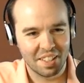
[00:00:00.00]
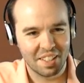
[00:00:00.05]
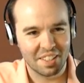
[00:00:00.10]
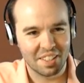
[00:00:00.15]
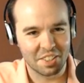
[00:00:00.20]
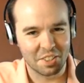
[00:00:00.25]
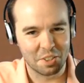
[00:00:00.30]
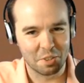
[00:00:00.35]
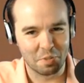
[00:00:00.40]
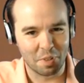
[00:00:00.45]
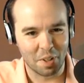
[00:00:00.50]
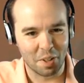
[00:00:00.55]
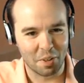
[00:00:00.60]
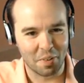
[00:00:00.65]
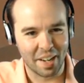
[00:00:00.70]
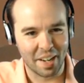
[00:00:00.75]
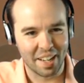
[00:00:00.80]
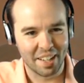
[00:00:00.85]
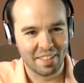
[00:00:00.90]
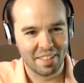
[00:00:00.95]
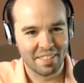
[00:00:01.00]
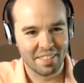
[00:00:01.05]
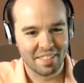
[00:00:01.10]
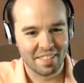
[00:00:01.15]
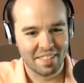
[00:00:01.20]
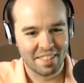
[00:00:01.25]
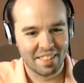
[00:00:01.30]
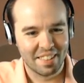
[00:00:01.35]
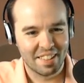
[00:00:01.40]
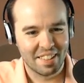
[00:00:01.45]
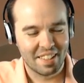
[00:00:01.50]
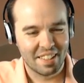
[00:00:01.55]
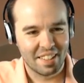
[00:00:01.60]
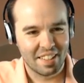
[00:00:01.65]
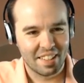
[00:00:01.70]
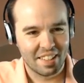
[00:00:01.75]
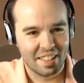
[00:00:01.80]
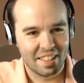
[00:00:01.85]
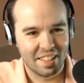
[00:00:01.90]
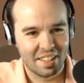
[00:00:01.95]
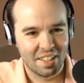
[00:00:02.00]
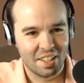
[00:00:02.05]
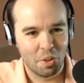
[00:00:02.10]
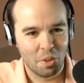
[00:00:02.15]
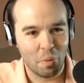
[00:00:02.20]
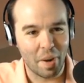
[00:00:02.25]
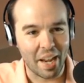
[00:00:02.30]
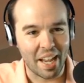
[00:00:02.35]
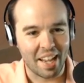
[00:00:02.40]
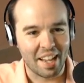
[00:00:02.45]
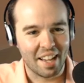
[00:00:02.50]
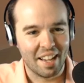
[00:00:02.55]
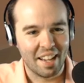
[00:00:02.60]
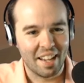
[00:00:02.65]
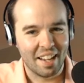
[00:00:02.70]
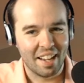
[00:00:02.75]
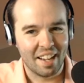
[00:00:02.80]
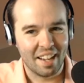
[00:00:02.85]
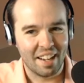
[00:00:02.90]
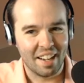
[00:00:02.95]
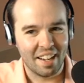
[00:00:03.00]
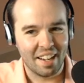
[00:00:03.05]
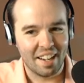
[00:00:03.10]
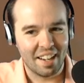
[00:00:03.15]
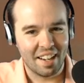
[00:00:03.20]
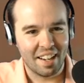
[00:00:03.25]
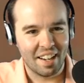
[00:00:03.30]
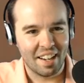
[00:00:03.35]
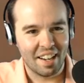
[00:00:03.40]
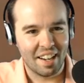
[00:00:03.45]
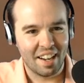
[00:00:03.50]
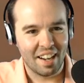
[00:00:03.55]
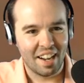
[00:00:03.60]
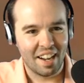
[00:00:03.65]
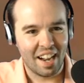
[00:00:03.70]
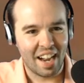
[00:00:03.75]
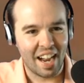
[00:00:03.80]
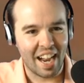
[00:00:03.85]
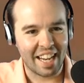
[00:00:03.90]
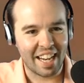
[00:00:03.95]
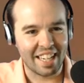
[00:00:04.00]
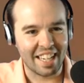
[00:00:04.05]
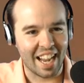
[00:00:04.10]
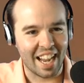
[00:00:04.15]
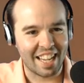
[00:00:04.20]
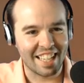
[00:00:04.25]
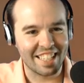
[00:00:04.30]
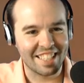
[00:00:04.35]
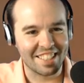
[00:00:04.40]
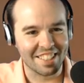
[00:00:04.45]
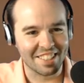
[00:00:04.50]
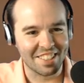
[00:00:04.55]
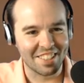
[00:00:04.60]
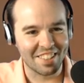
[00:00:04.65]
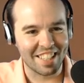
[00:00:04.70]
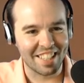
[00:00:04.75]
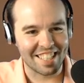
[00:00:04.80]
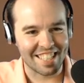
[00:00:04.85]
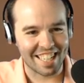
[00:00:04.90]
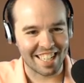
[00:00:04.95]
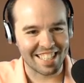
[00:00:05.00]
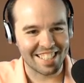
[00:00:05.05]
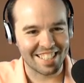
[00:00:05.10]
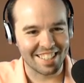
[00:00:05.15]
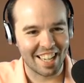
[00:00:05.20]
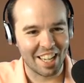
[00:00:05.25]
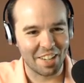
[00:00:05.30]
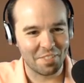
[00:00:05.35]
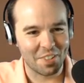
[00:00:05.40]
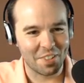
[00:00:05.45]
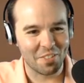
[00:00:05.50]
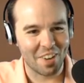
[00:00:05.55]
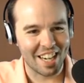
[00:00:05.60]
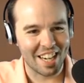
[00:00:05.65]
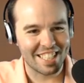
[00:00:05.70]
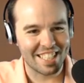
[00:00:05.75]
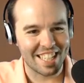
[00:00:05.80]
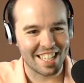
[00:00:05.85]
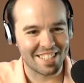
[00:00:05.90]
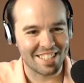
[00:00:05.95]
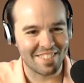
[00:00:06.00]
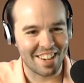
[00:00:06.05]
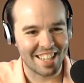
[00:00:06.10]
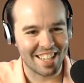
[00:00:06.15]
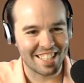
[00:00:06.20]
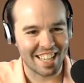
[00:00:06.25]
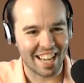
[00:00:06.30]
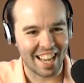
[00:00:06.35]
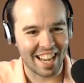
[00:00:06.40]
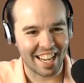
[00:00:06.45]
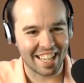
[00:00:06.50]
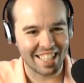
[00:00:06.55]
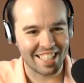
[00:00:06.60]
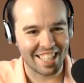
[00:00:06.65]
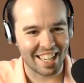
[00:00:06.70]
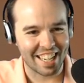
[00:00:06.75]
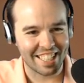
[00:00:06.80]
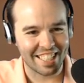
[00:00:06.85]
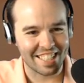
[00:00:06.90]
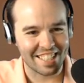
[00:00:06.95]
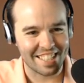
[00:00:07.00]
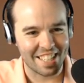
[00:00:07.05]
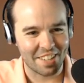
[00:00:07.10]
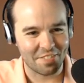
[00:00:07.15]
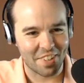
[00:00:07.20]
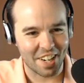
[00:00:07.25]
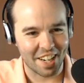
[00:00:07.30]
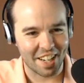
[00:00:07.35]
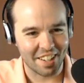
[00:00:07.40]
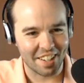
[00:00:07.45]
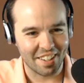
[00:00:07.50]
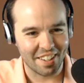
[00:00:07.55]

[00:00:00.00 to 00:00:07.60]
You're too far away. Wait! I can still do this. I can still help you. Watch this. Watch. Absolutely. I can just step on it.